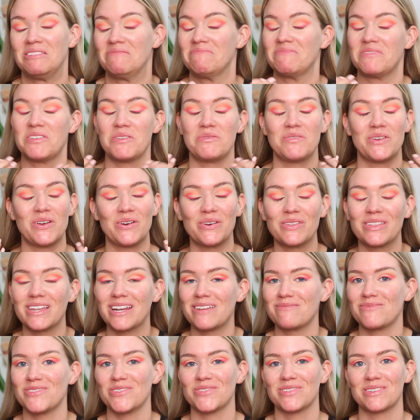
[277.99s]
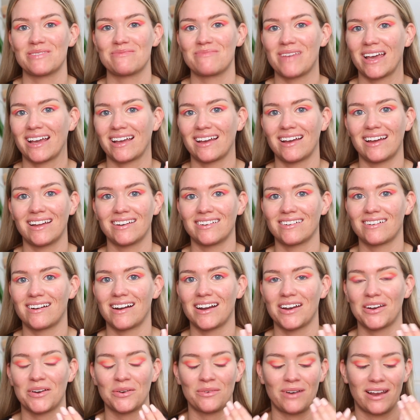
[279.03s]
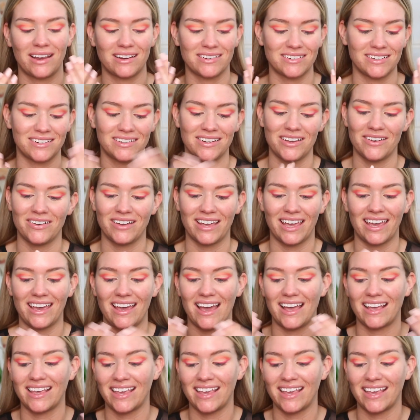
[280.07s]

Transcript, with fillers: You know that I'm using Becca Under Eye Corrector, okay?